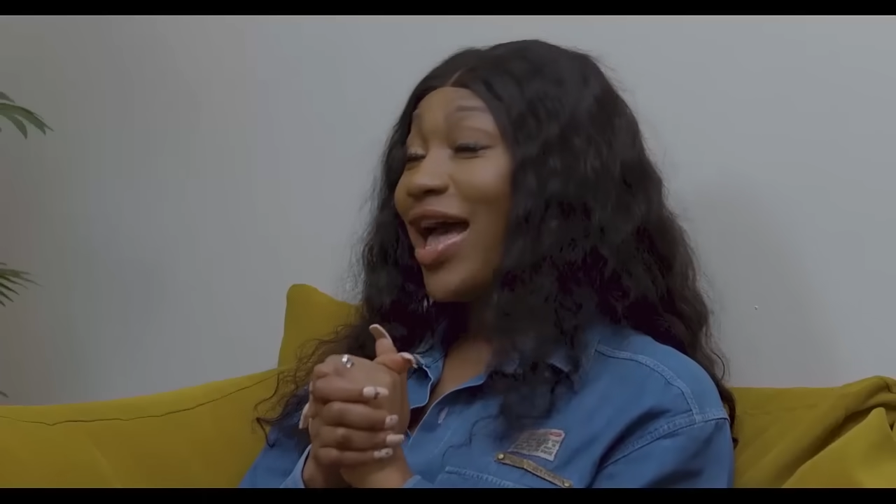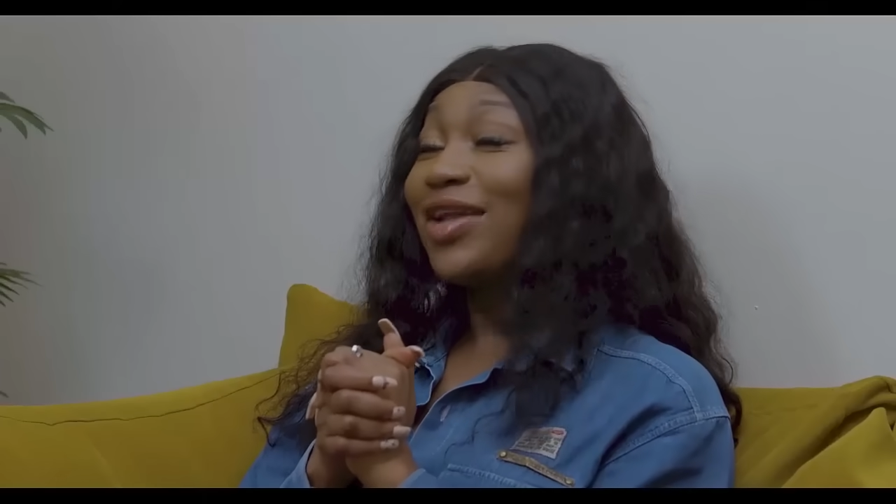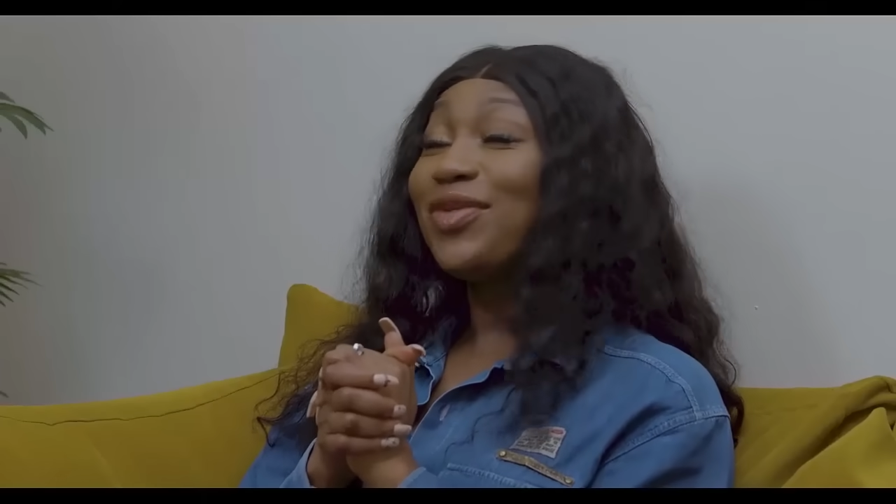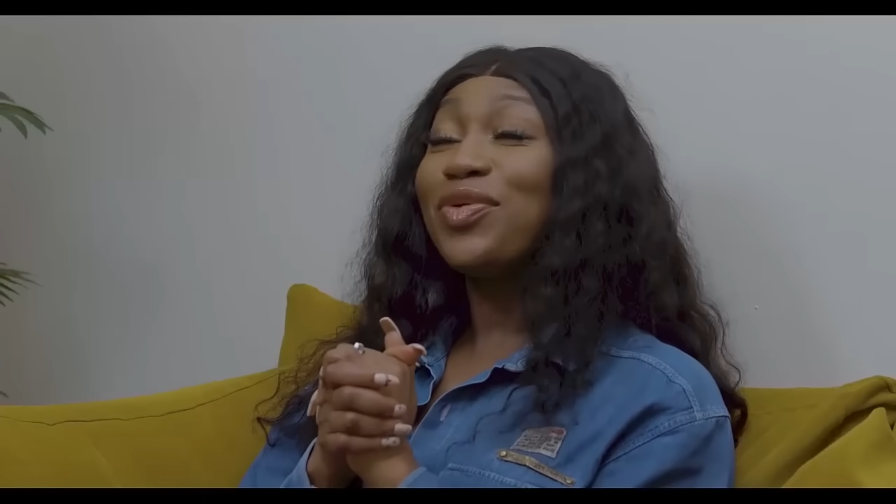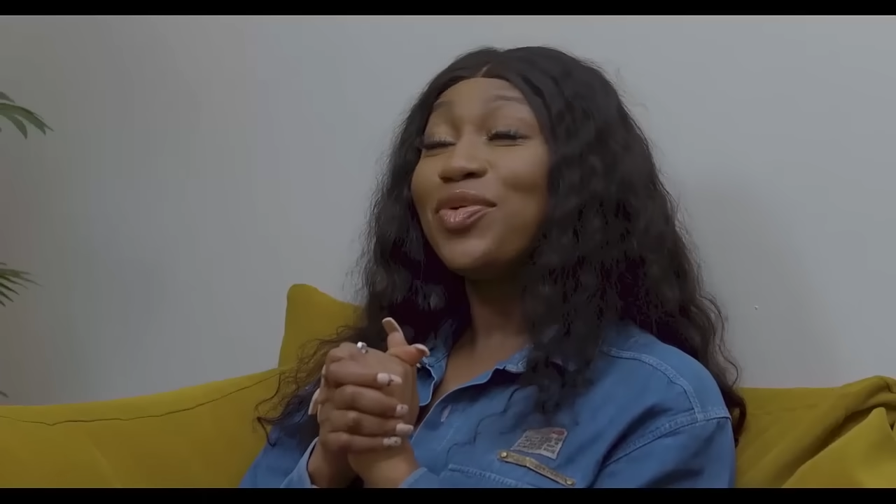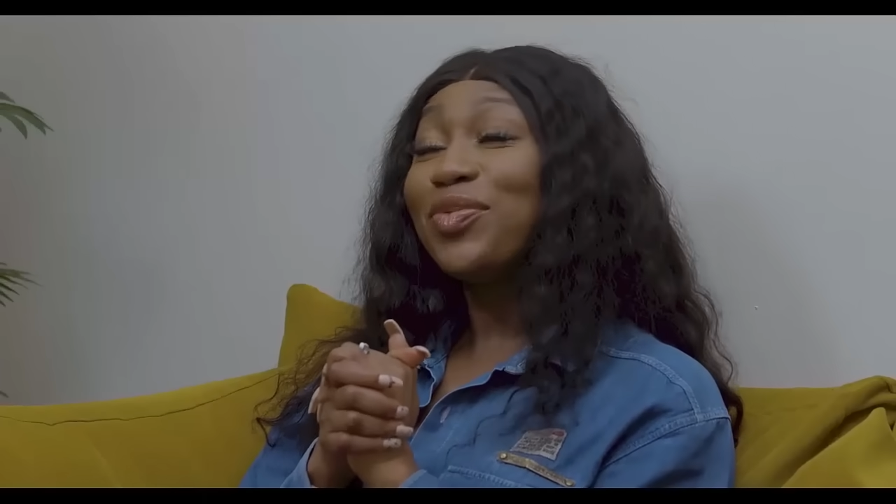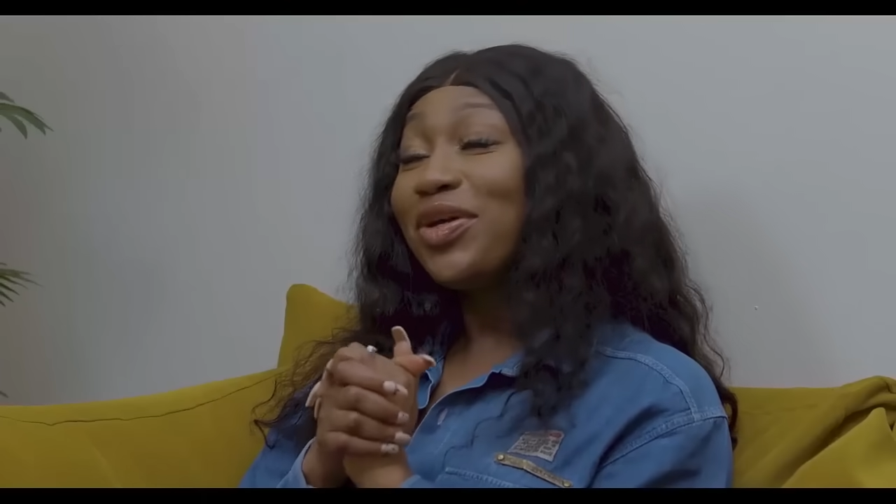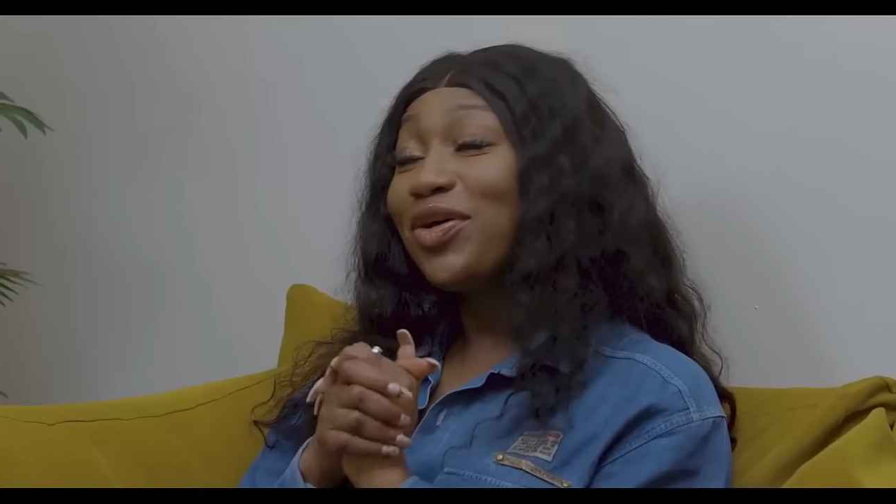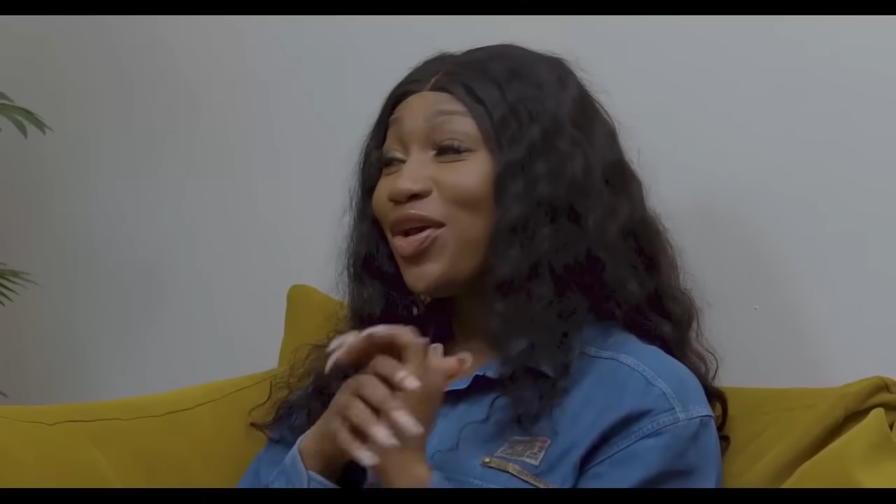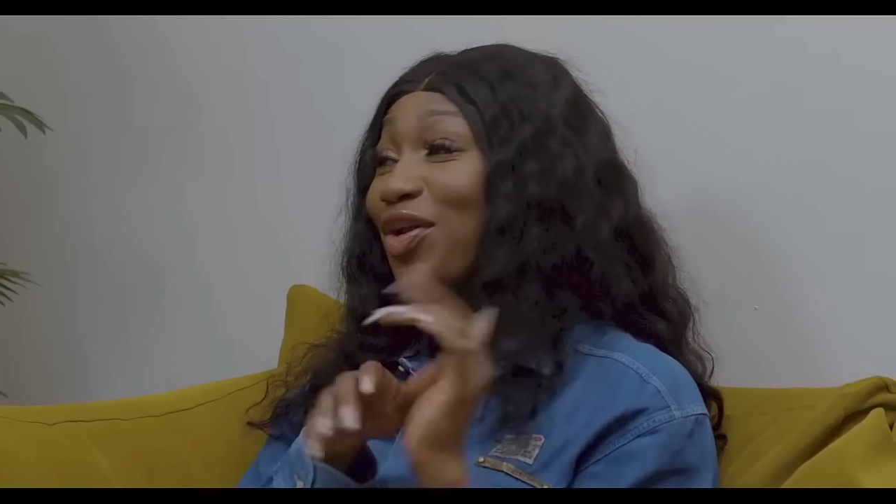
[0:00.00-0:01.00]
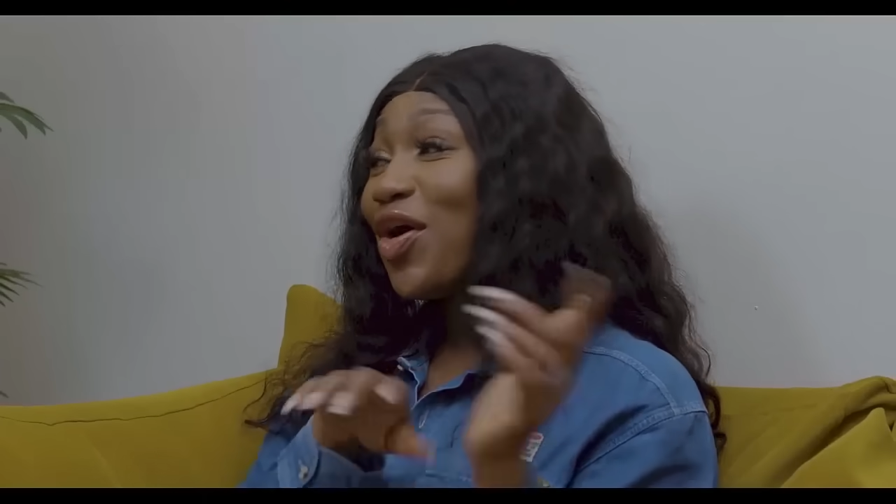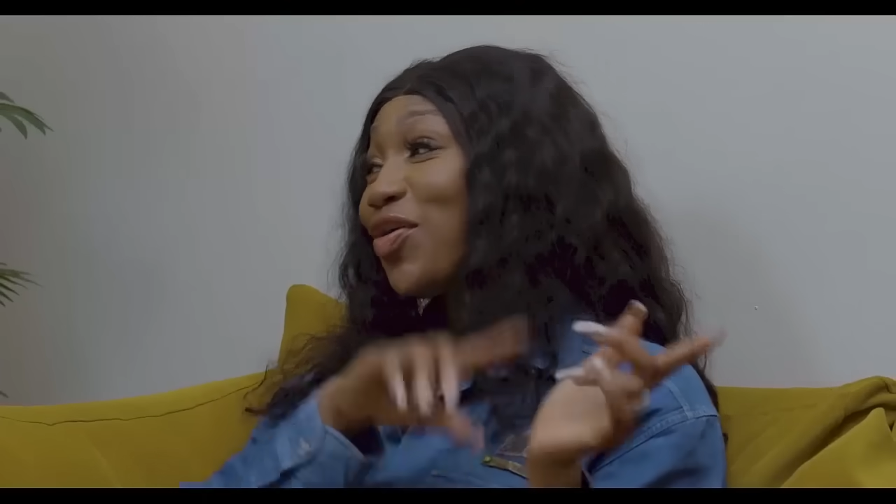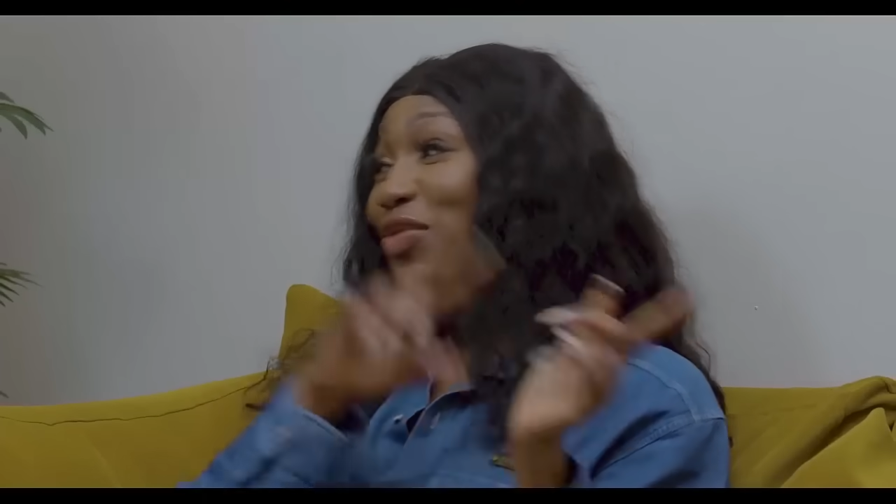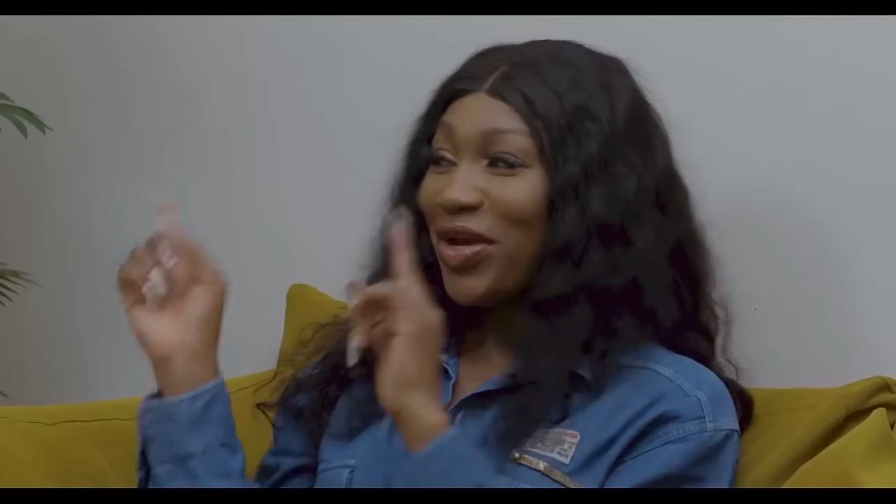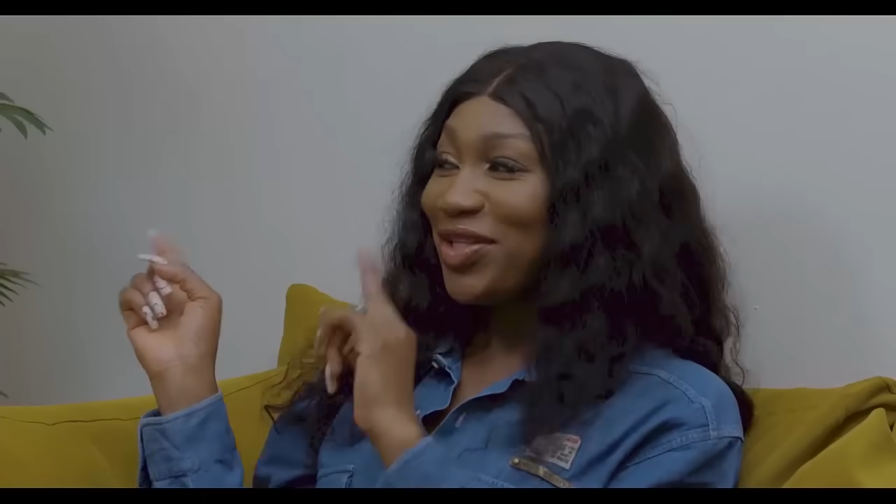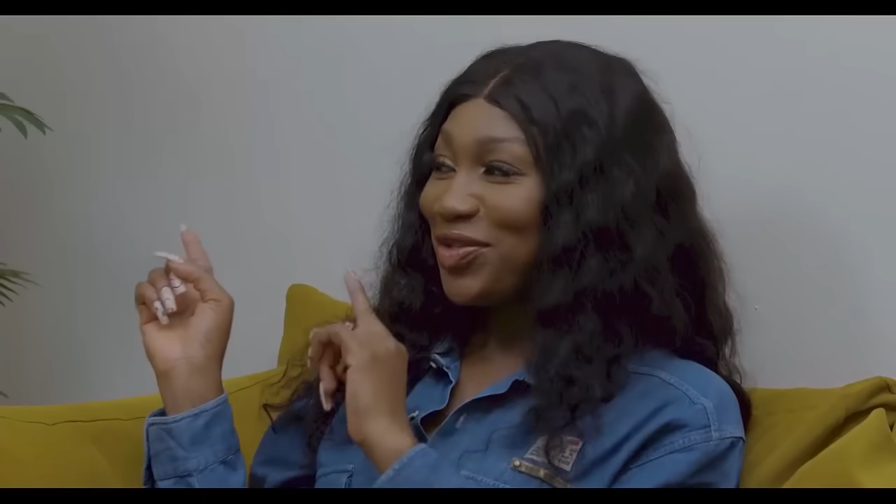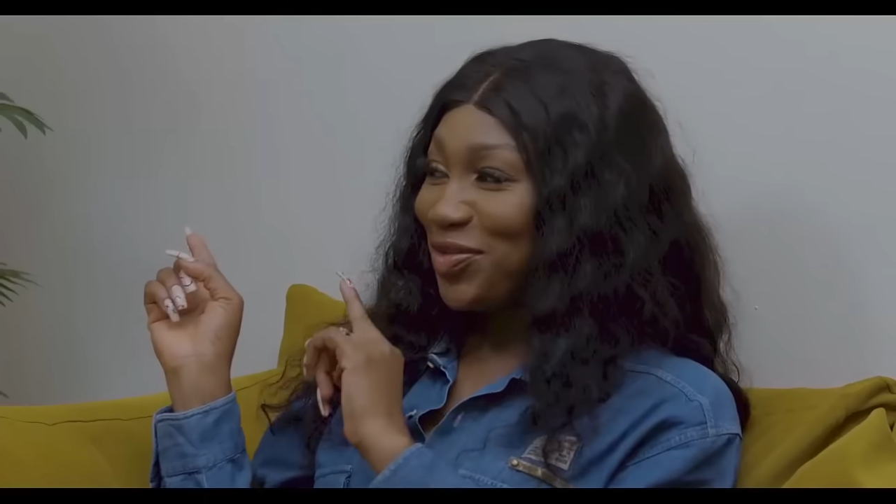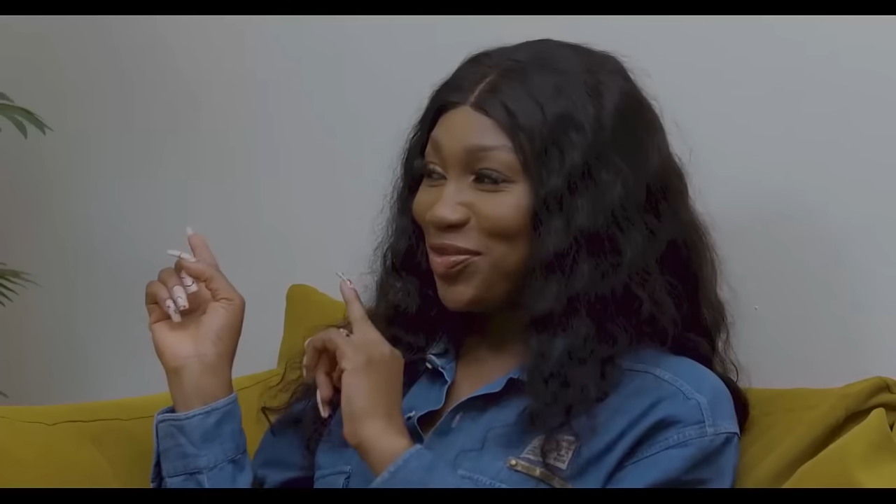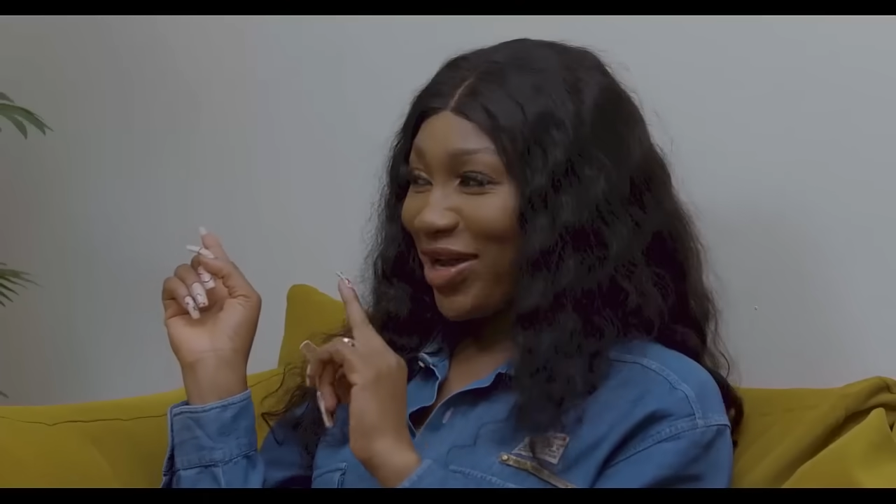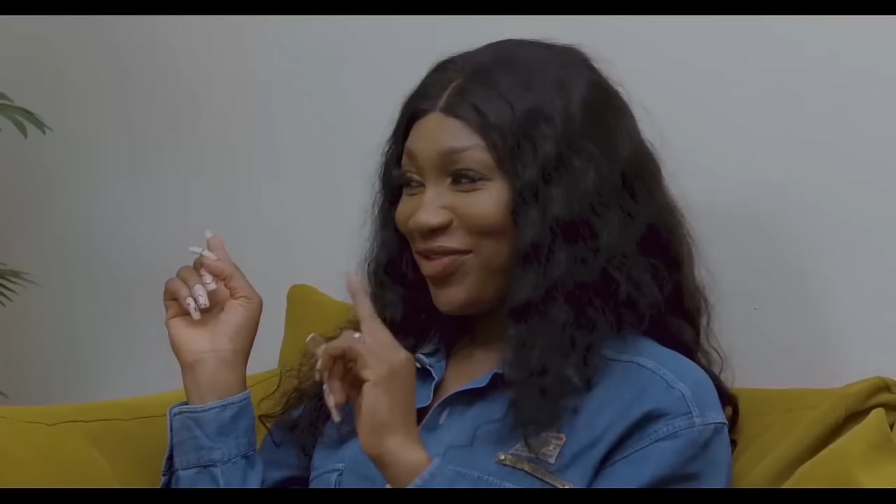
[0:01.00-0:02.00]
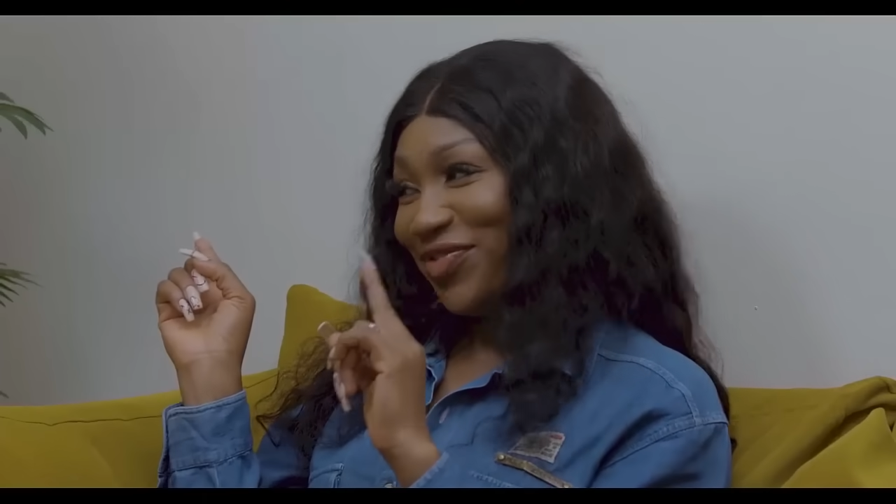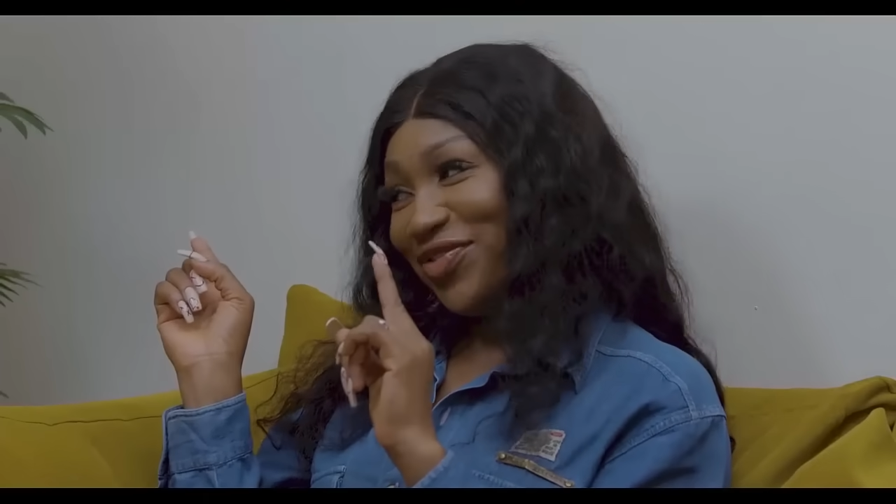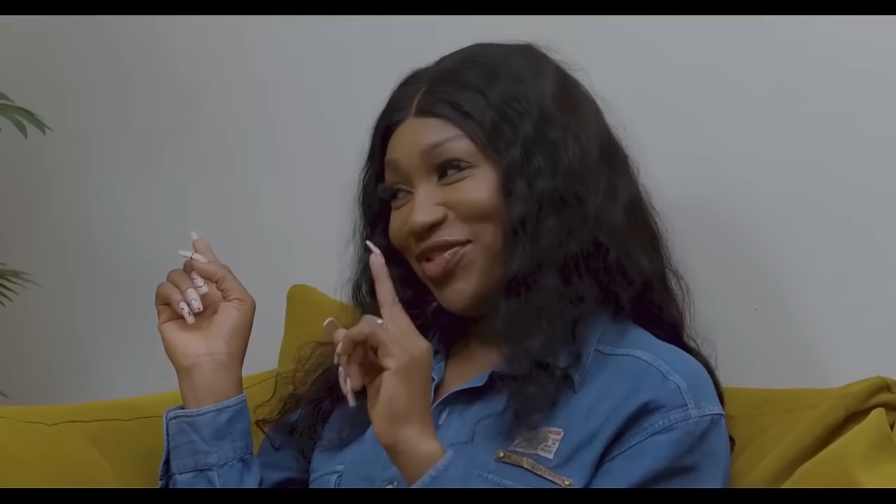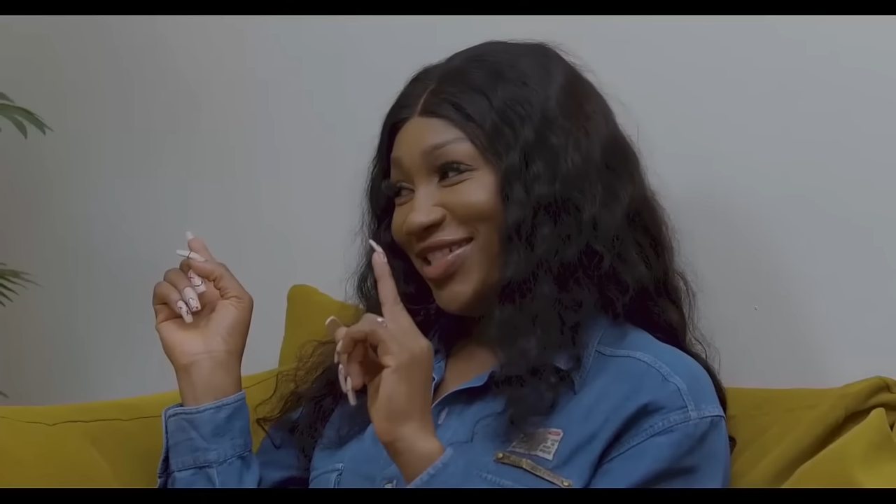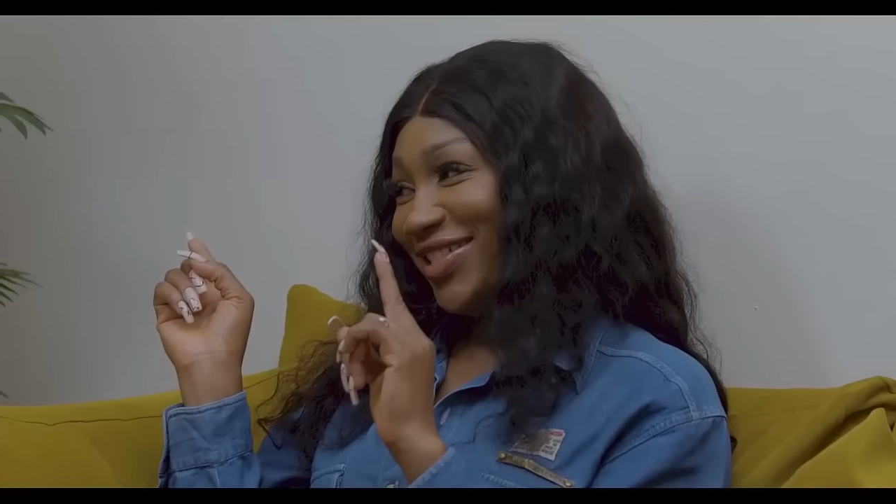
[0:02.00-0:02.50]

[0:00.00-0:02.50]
And we will be going all the way to Dubai for it.